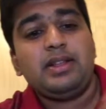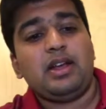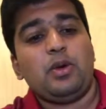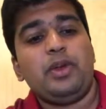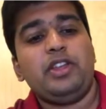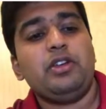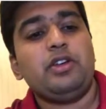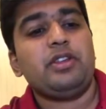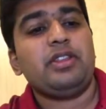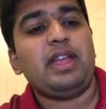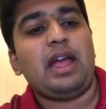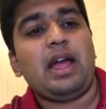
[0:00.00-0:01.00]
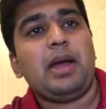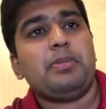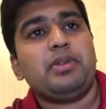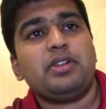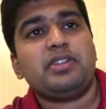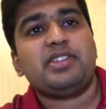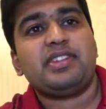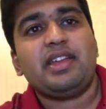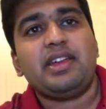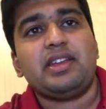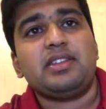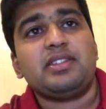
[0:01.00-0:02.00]
Now when you go to the Apple
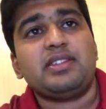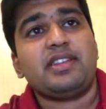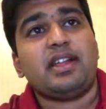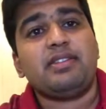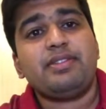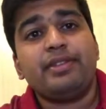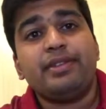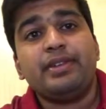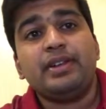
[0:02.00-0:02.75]
site itself,